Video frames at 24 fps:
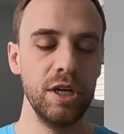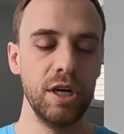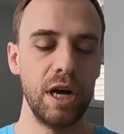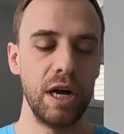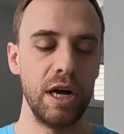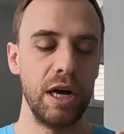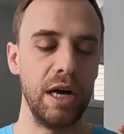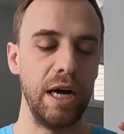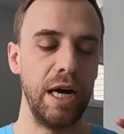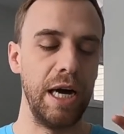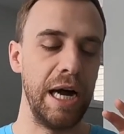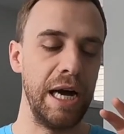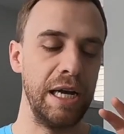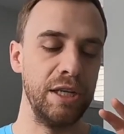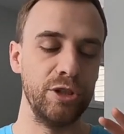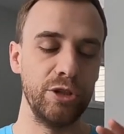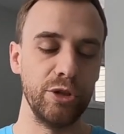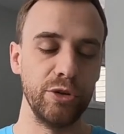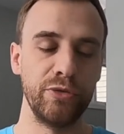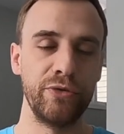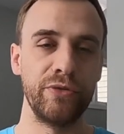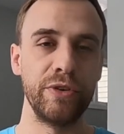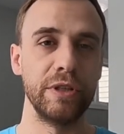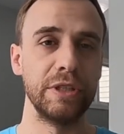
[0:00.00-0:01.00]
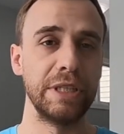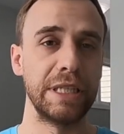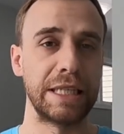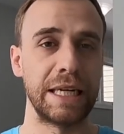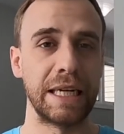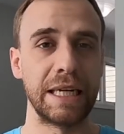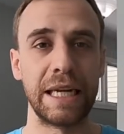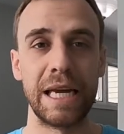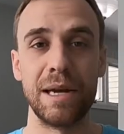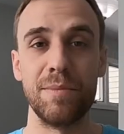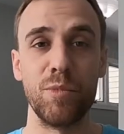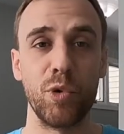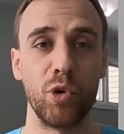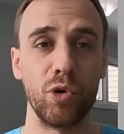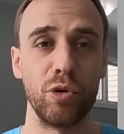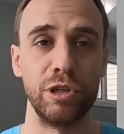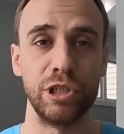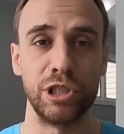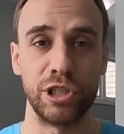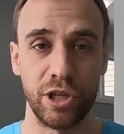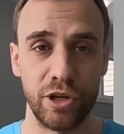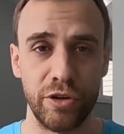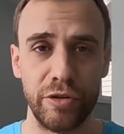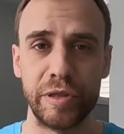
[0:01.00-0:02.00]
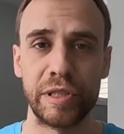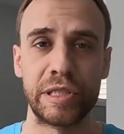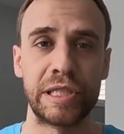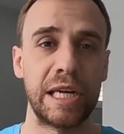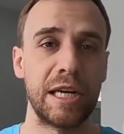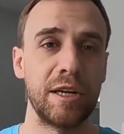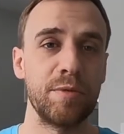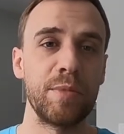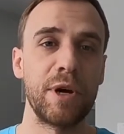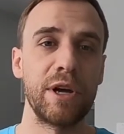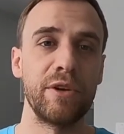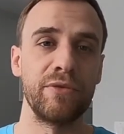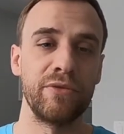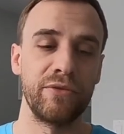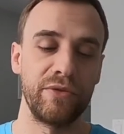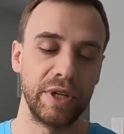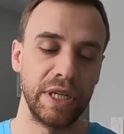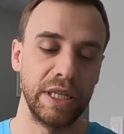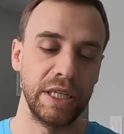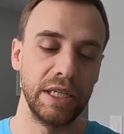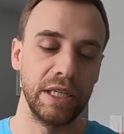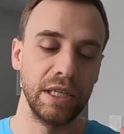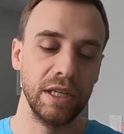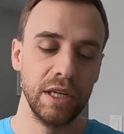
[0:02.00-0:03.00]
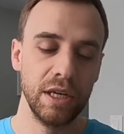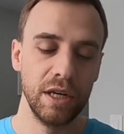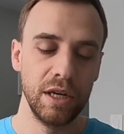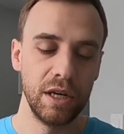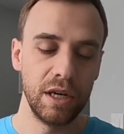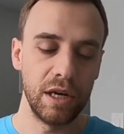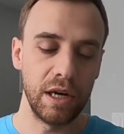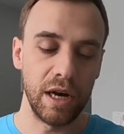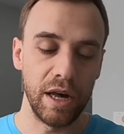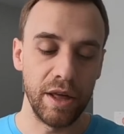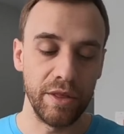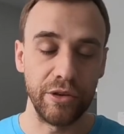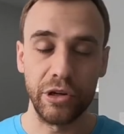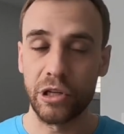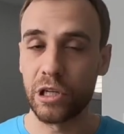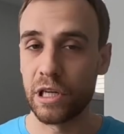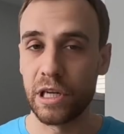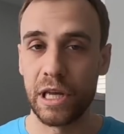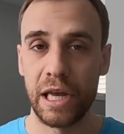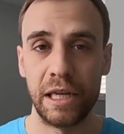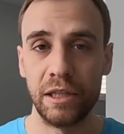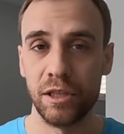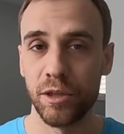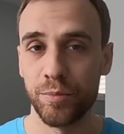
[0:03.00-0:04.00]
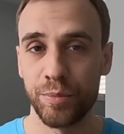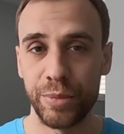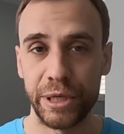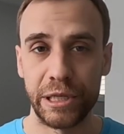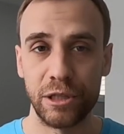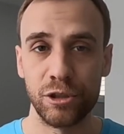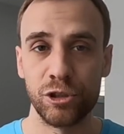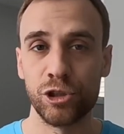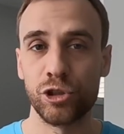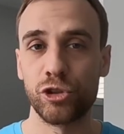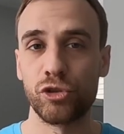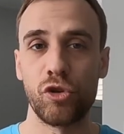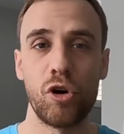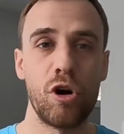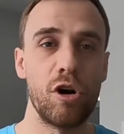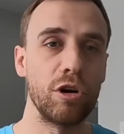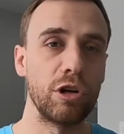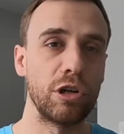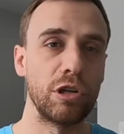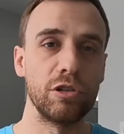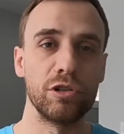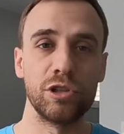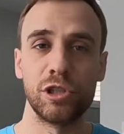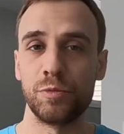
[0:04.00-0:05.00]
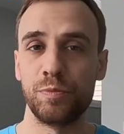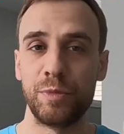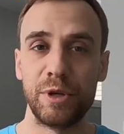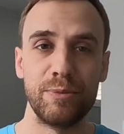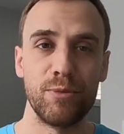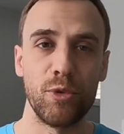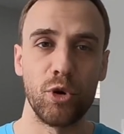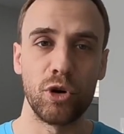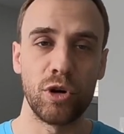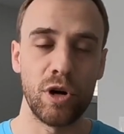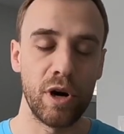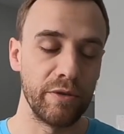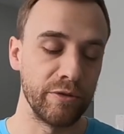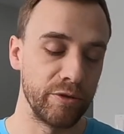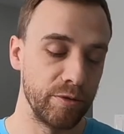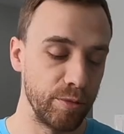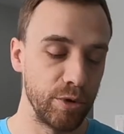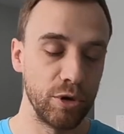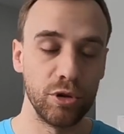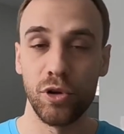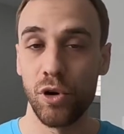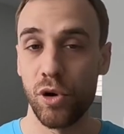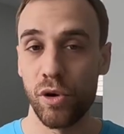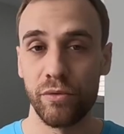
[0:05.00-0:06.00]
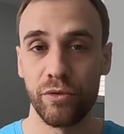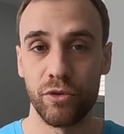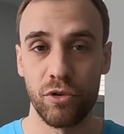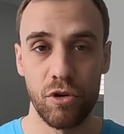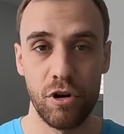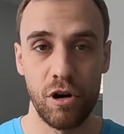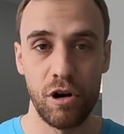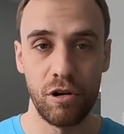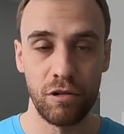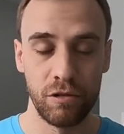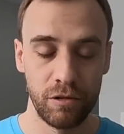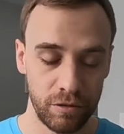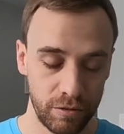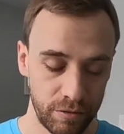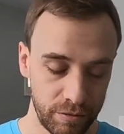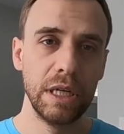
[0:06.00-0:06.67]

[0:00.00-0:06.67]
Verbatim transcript: Uh, I do feel like I get more endurance out of my feet. Uh, they're going to end up being stronger, just be more comfortable overall.